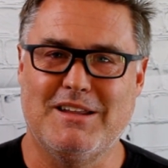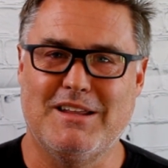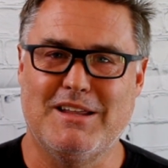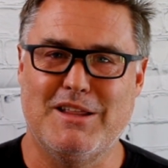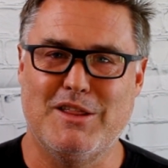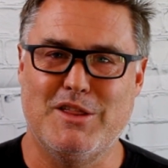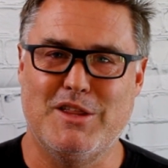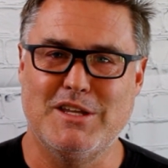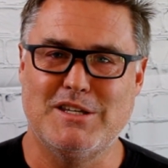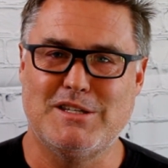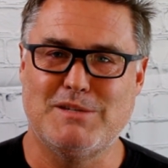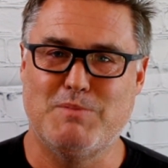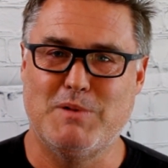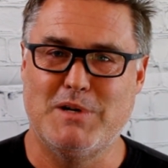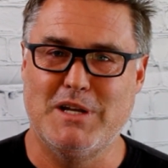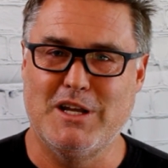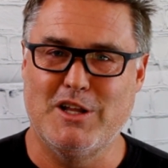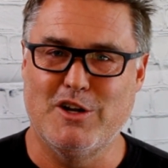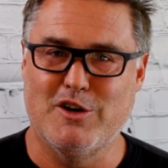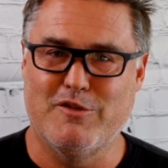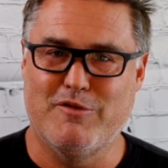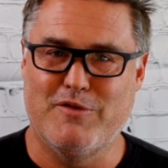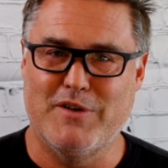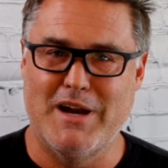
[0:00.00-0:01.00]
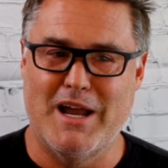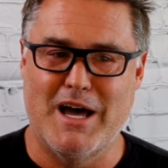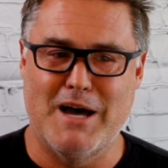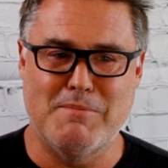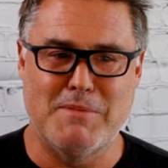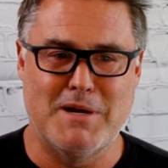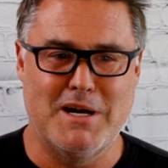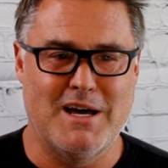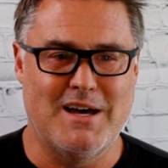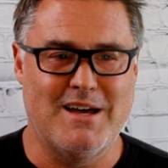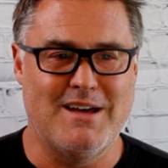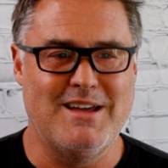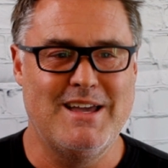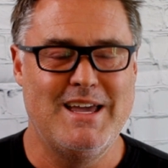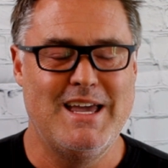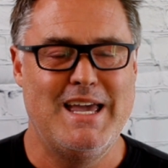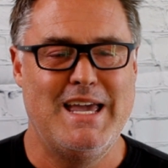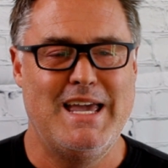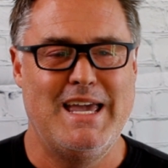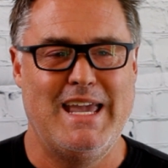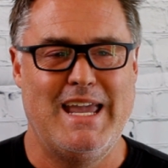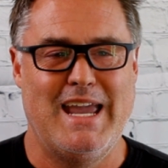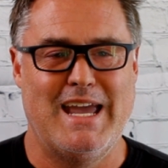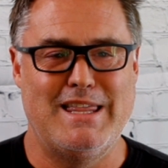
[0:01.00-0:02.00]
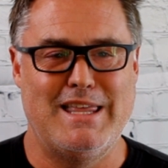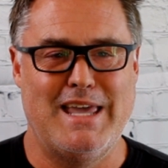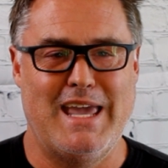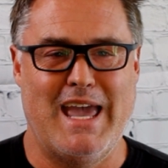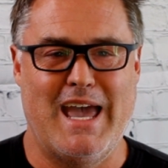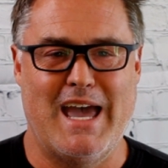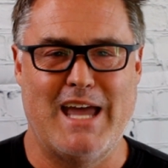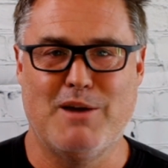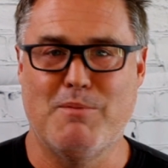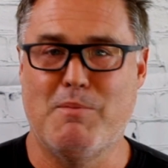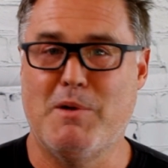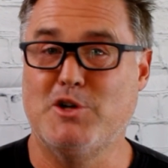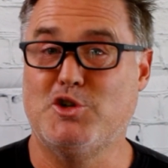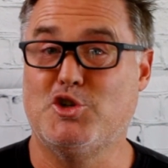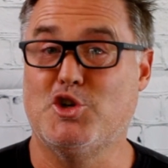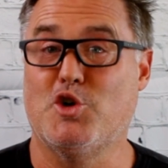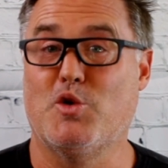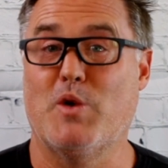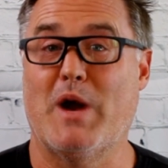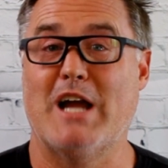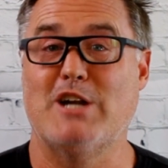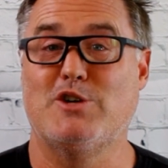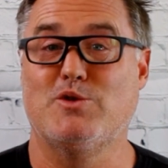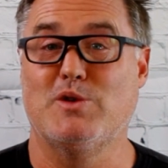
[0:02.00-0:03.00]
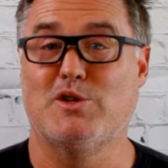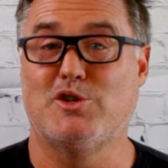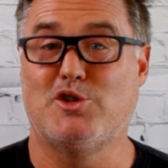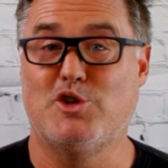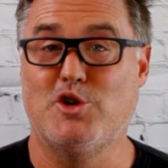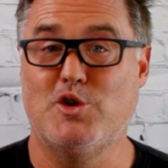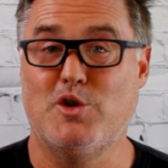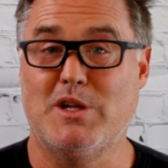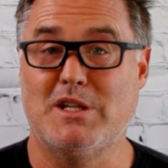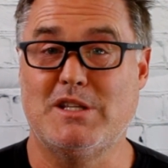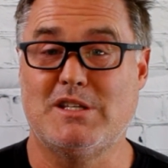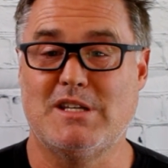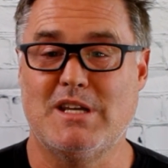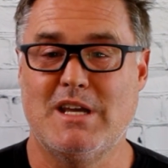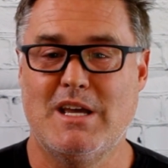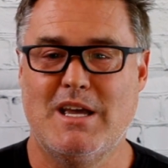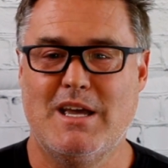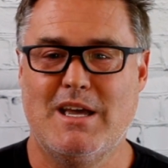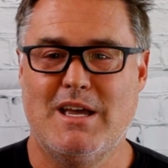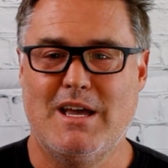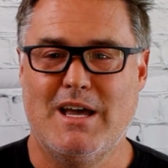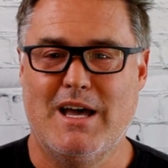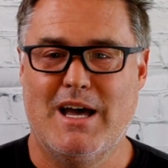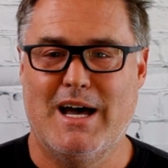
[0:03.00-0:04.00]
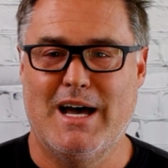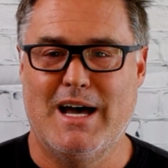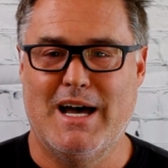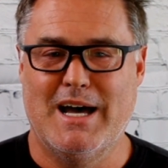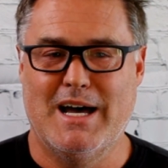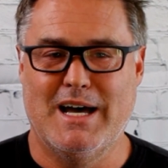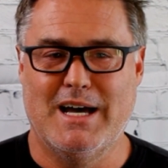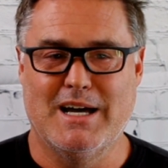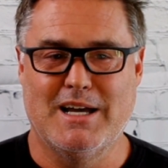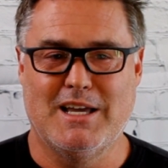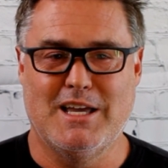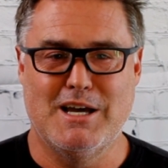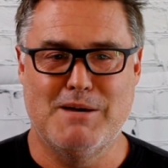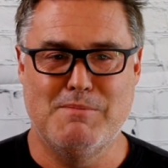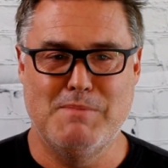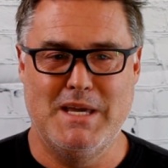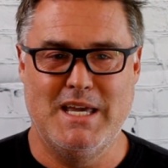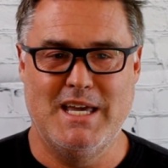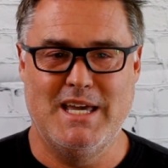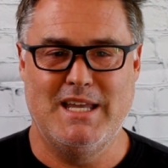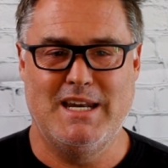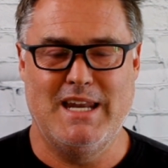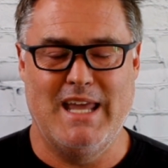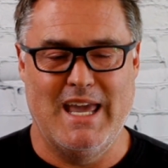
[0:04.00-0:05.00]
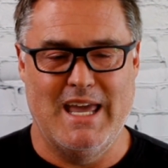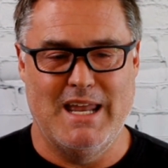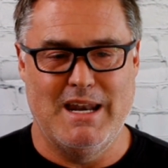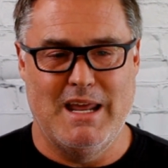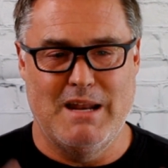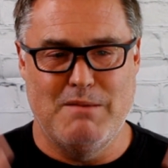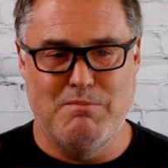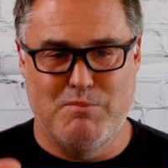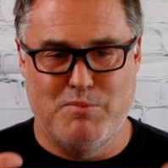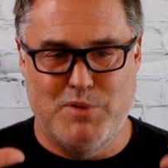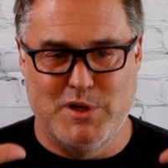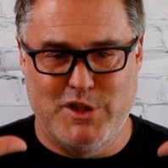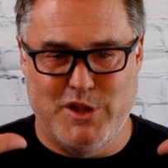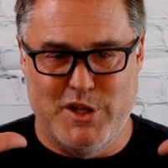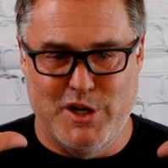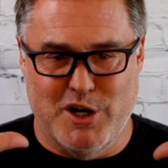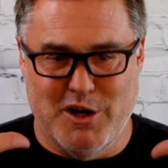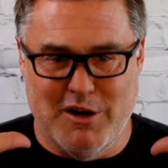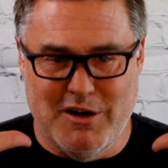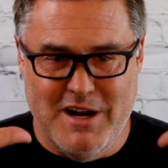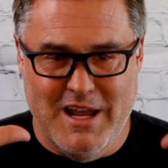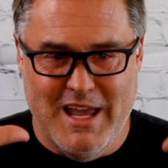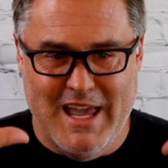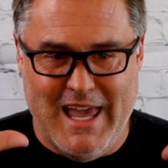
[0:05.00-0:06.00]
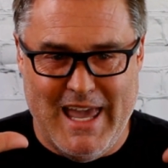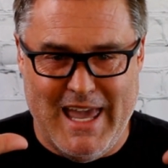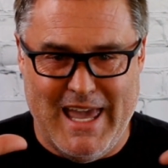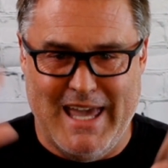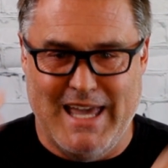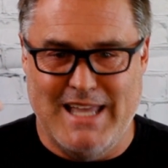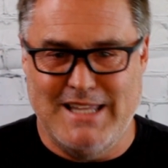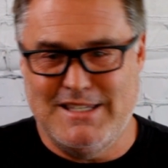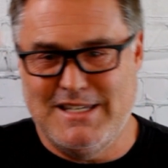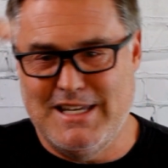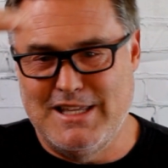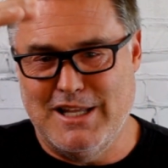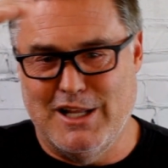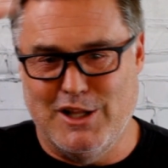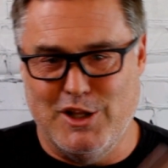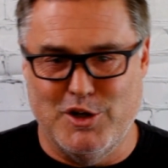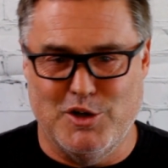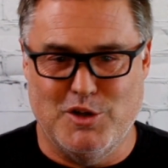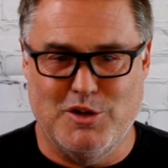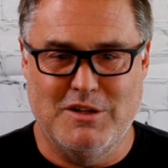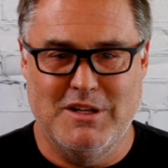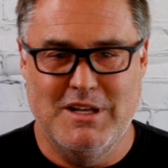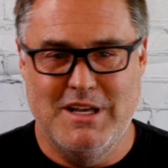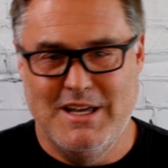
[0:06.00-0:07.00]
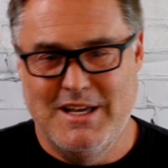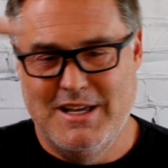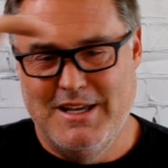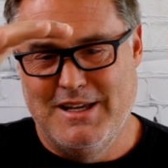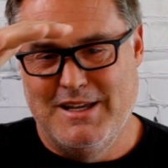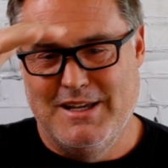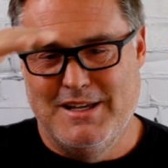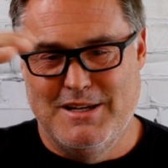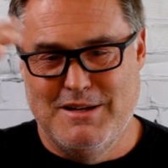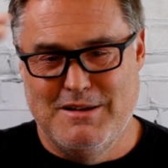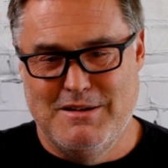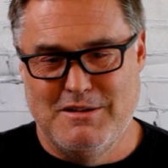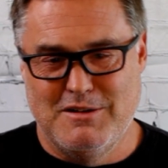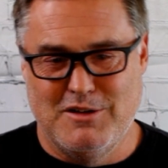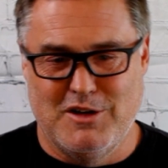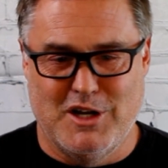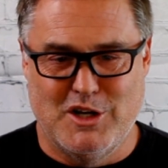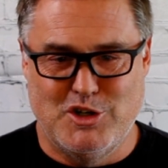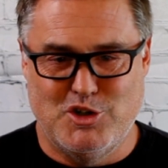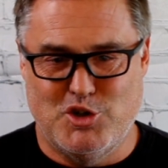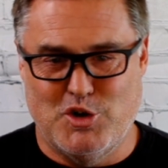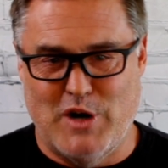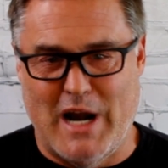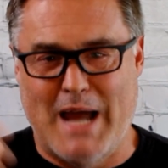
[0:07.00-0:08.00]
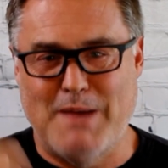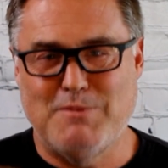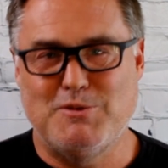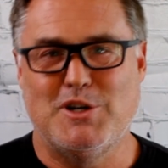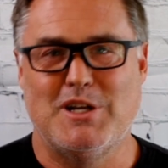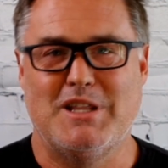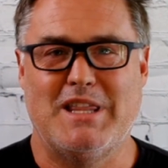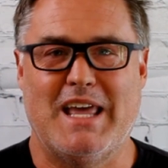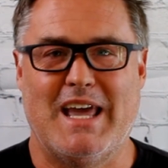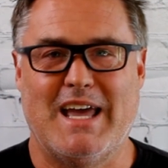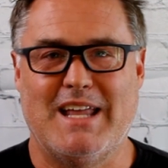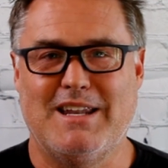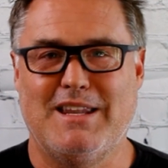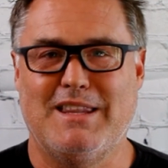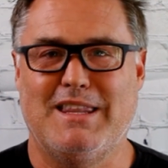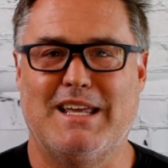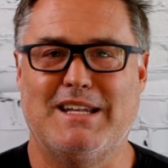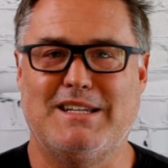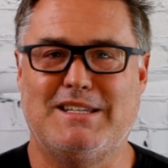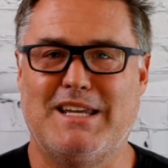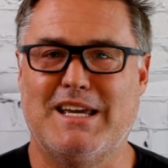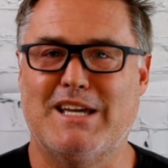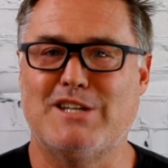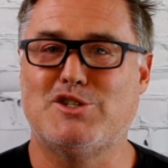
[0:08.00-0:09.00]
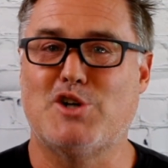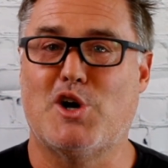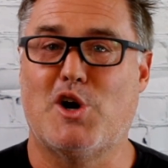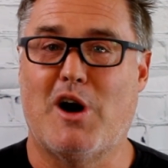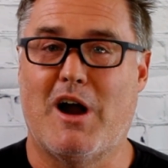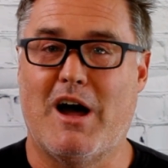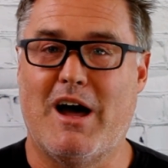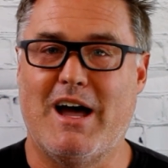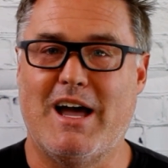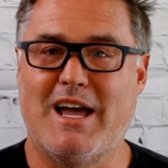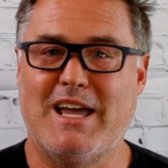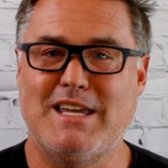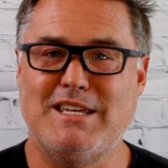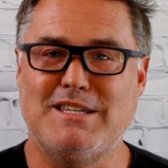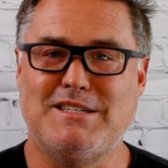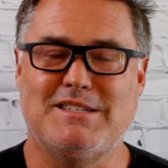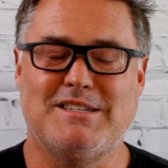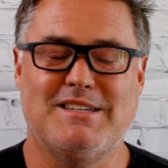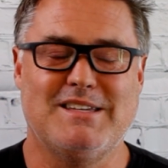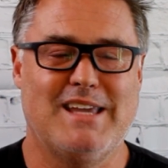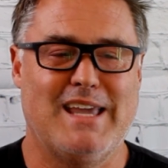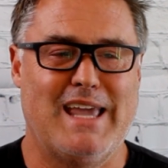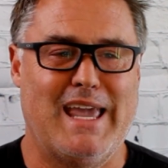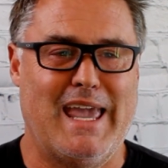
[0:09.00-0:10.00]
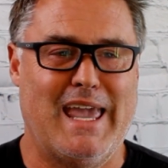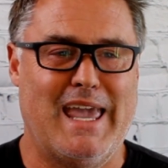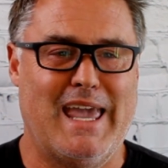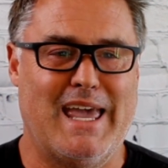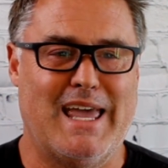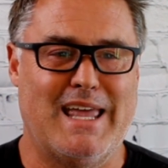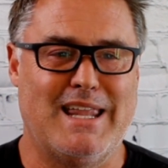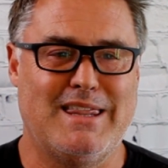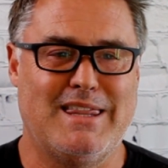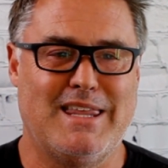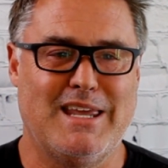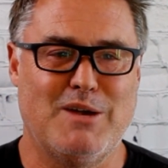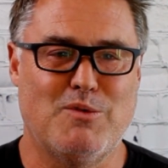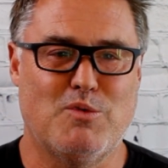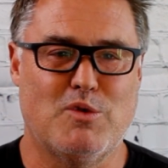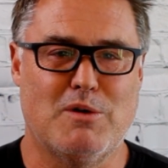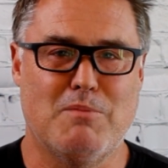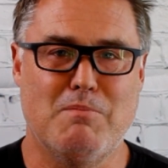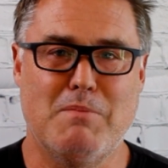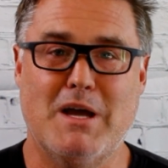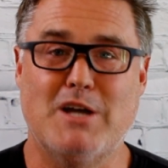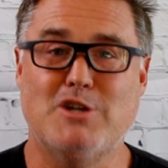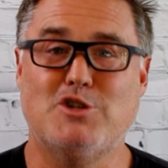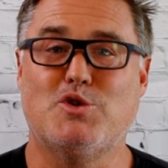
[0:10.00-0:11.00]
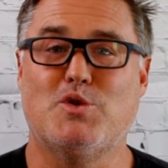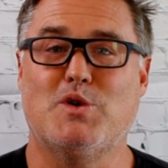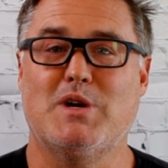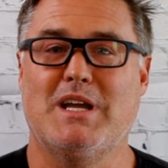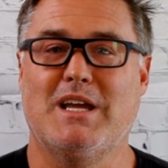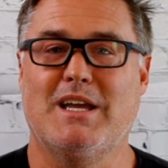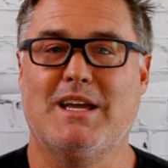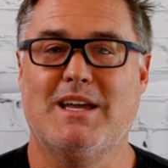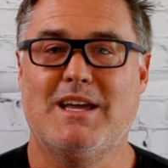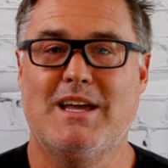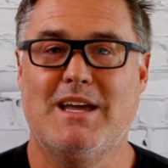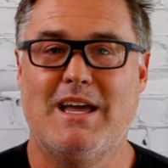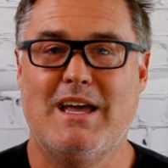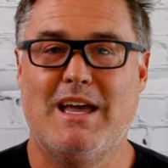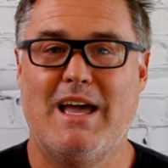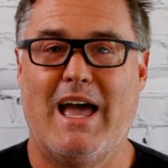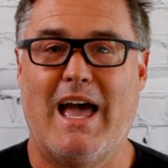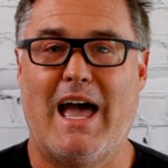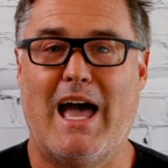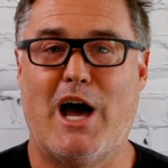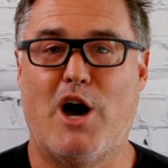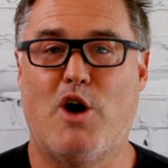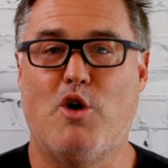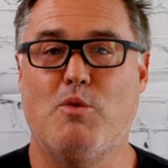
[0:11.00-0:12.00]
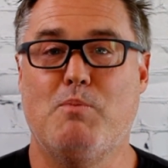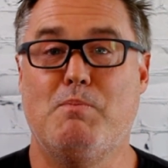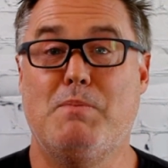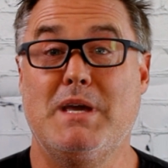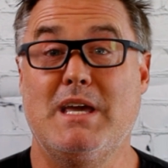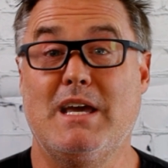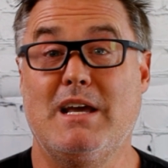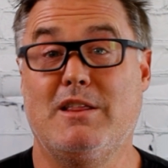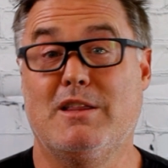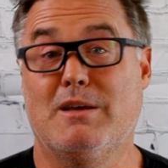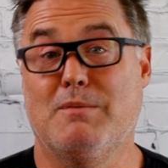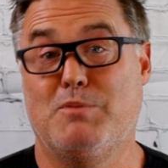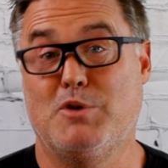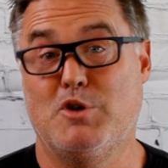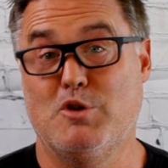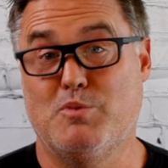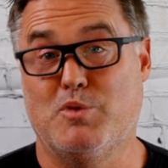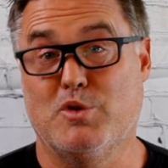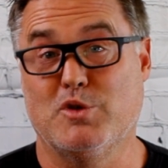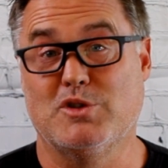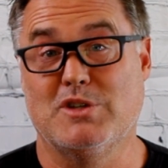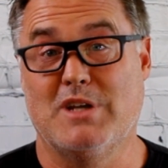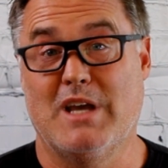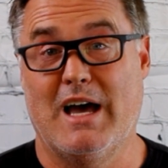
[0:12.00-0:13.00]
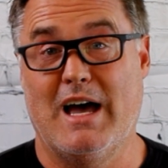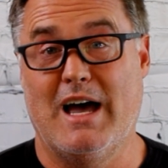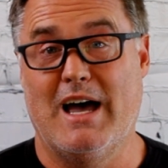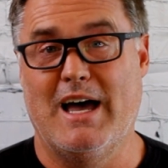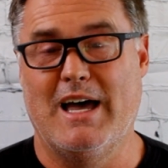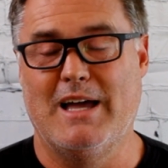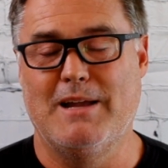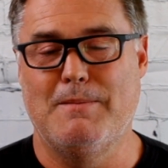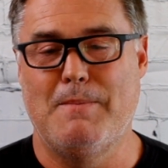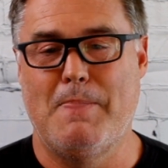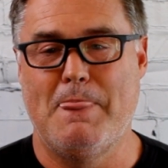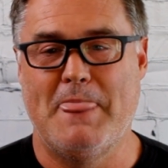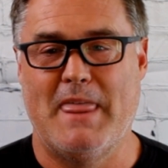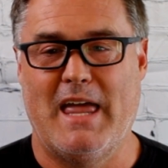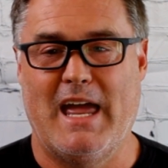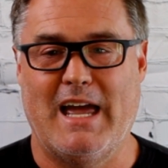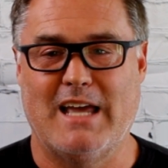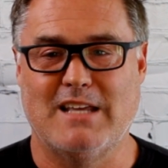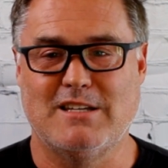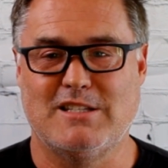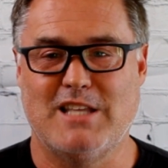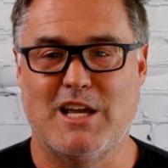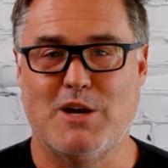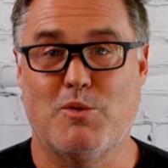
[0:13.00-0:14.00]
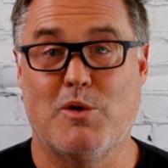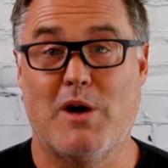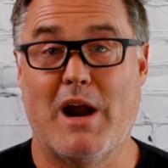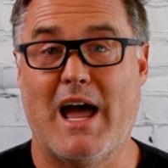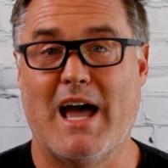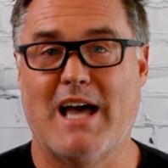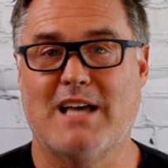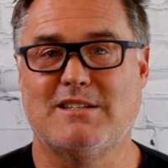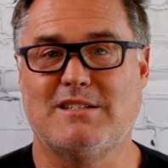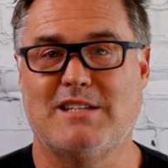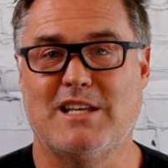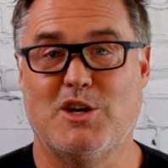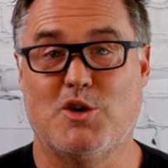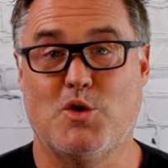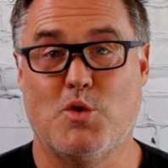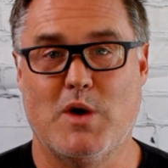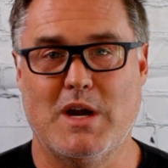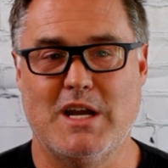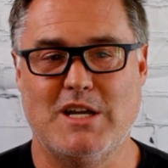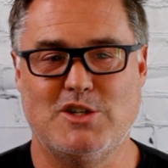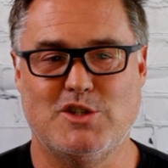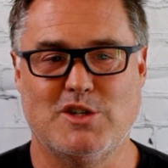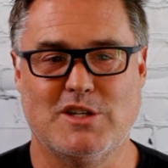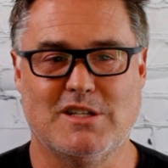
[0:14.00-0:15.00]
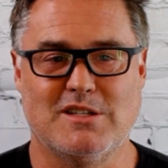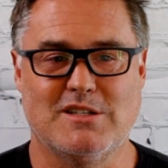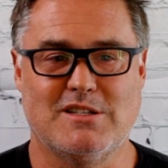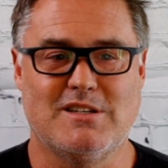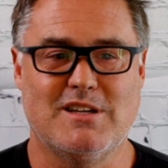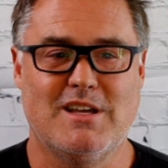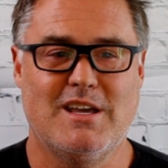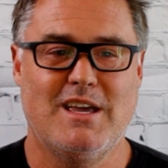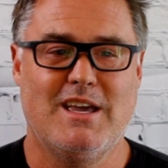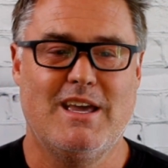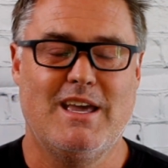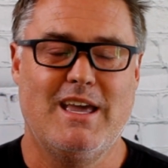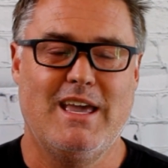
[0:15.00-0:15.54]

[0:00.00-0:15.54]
this particular phenomena, and they had a bunch of graduate students come in and put their heads in the little contraption that tests our eyes, and they were measuring how big the pupils got as they were asked equations.